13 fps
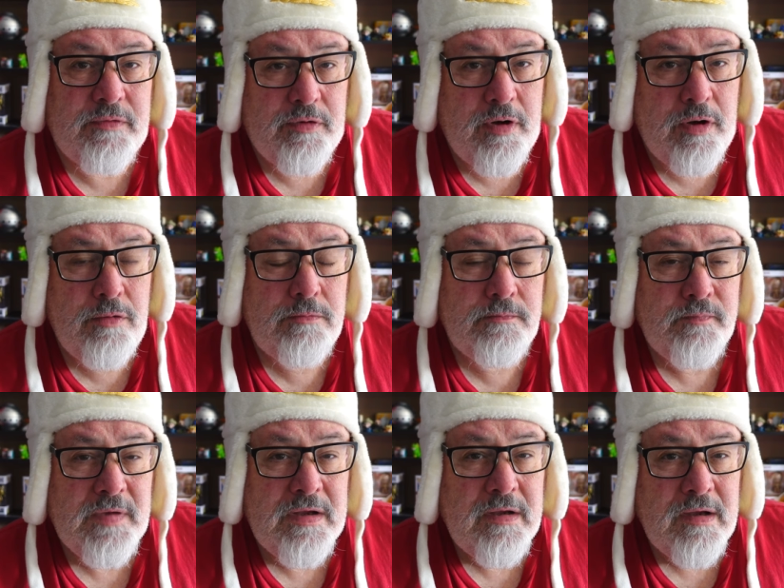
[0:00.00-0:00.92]
of her own,
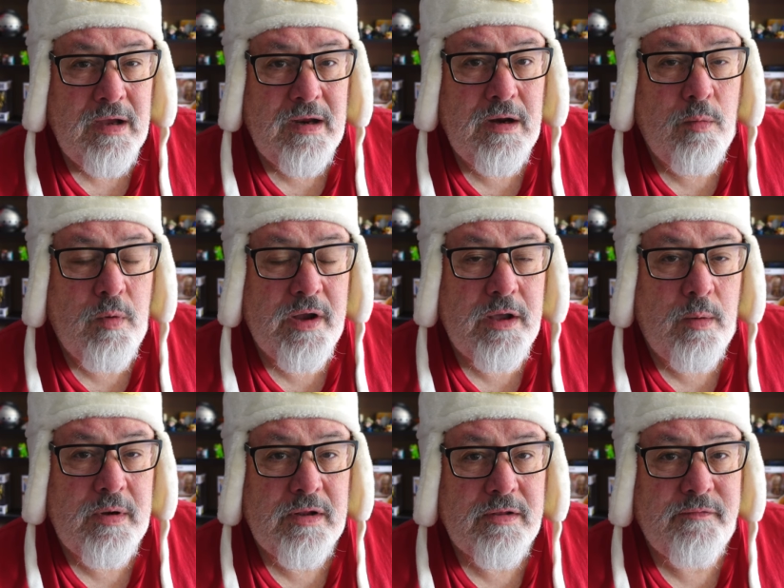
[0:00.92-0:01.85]
and I won't
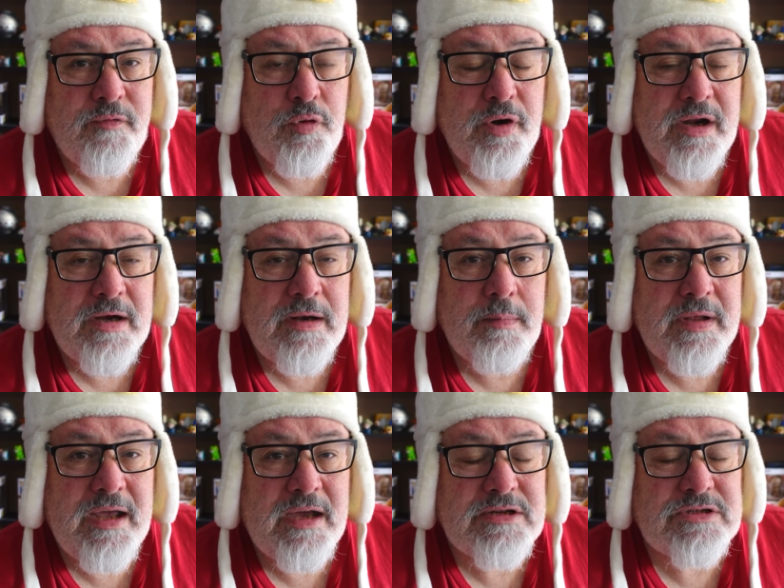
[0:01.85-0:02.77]
go into the Freudian
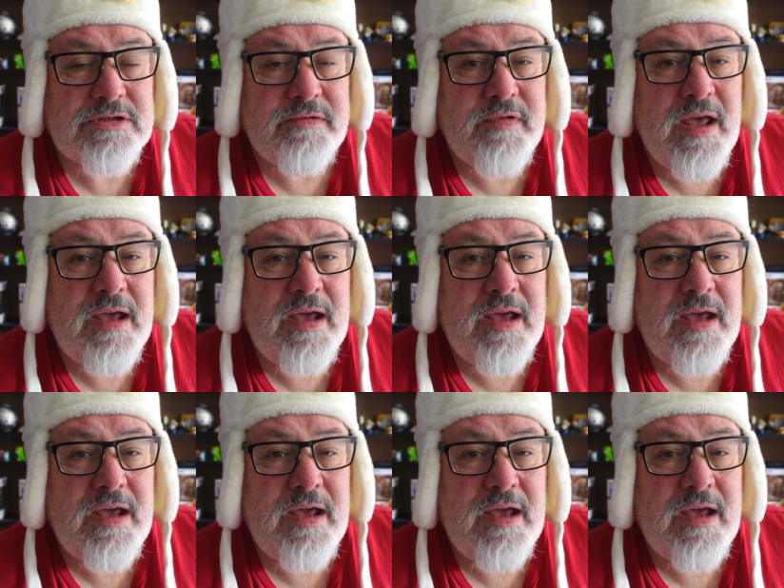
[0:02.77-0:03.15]
implications of